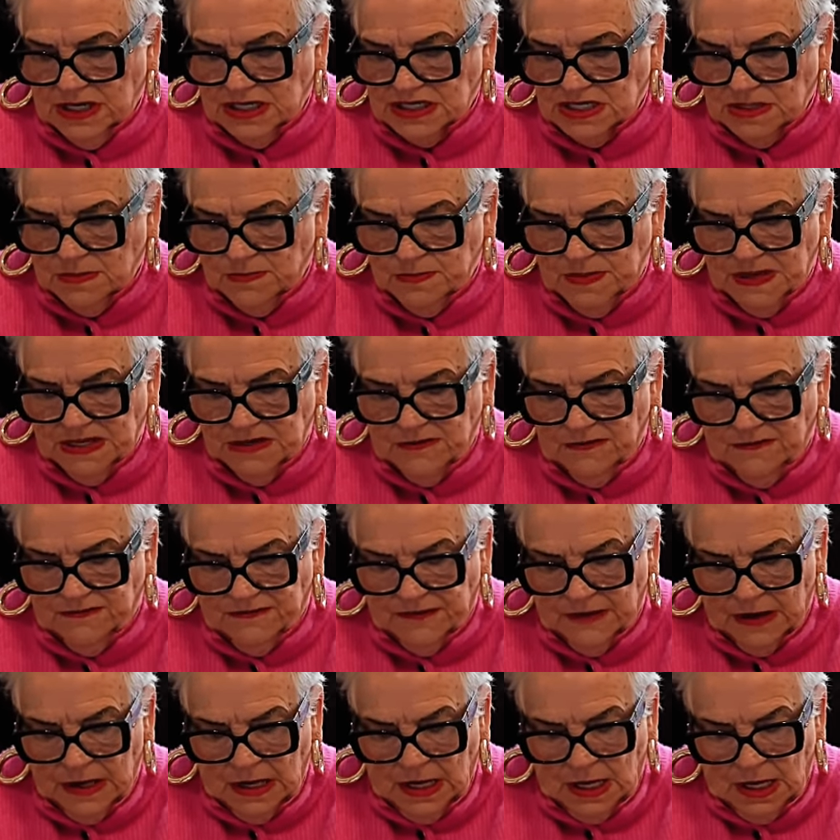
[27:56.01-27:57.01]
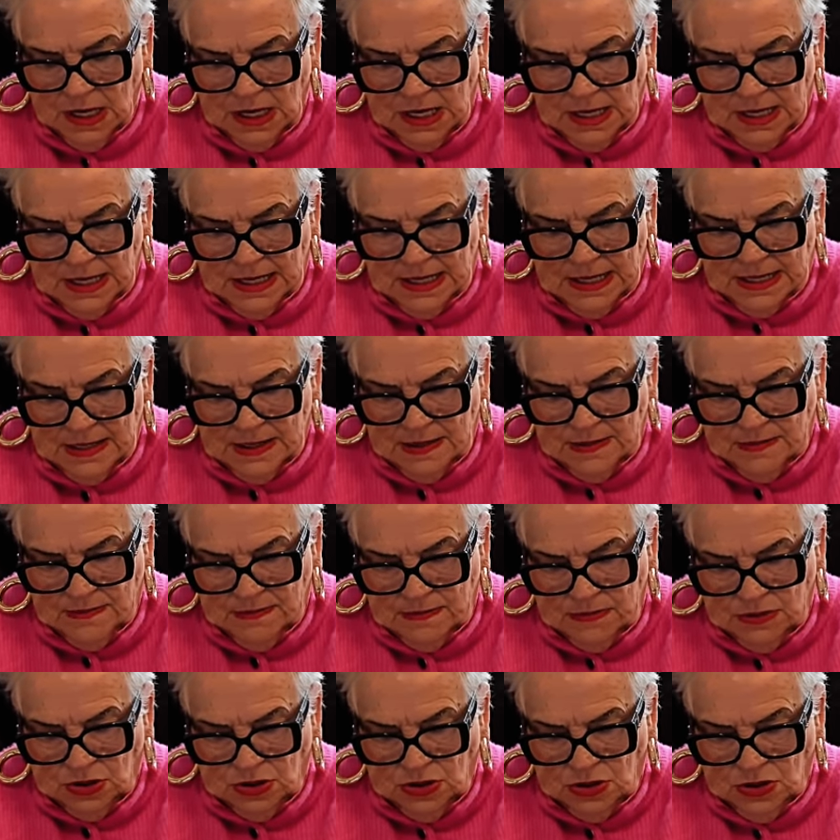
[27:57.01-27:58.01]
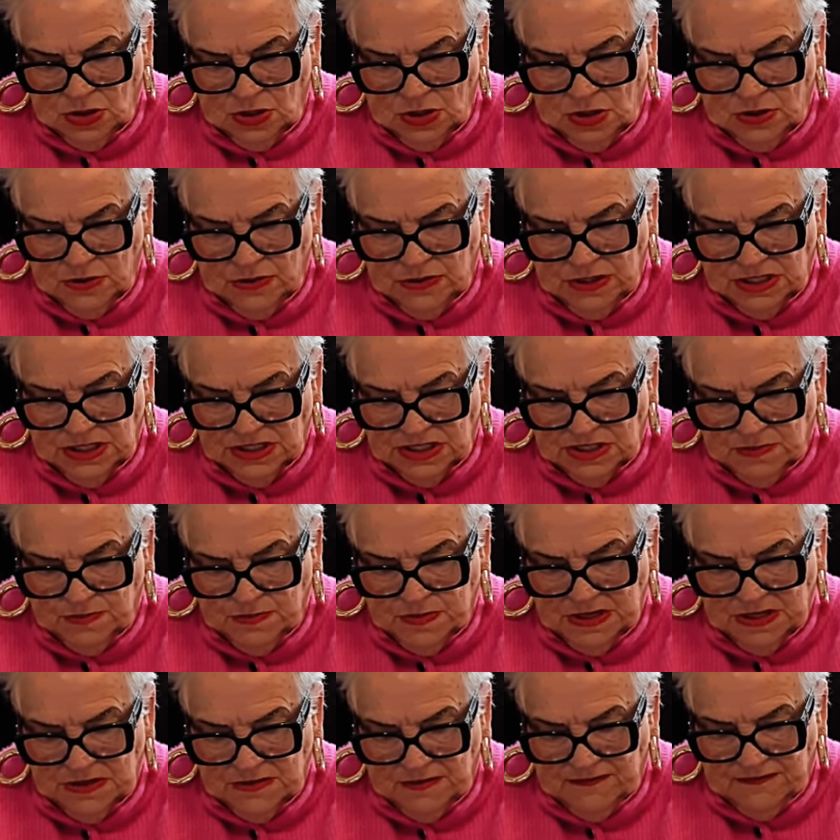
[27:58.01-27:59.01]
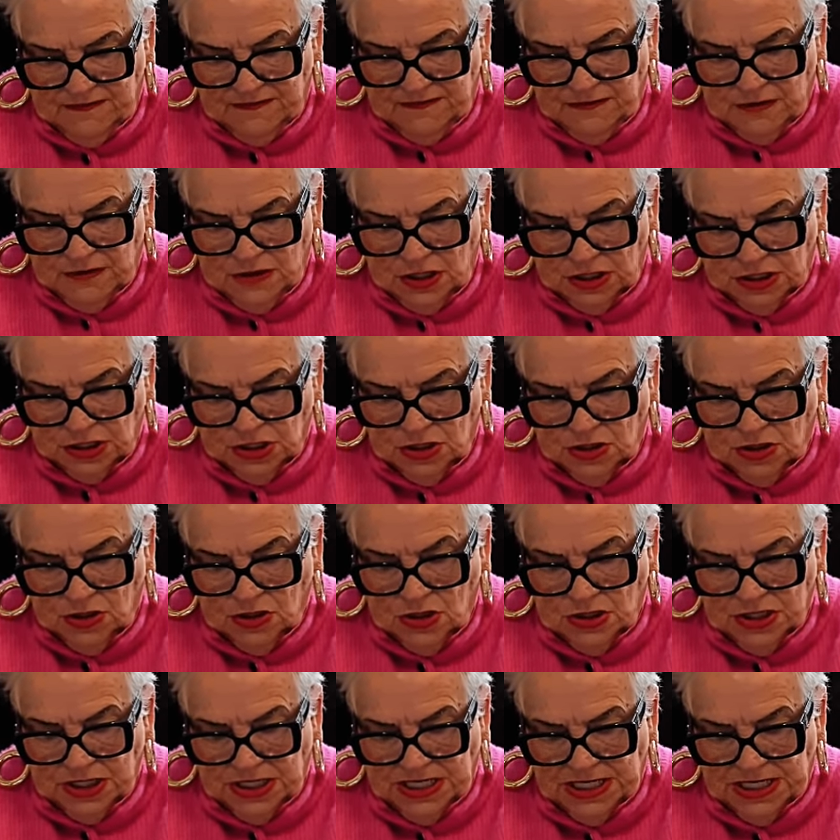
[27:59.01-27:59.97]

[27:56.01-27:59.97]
There's a bit of, um, you know, there's a bit of like you've got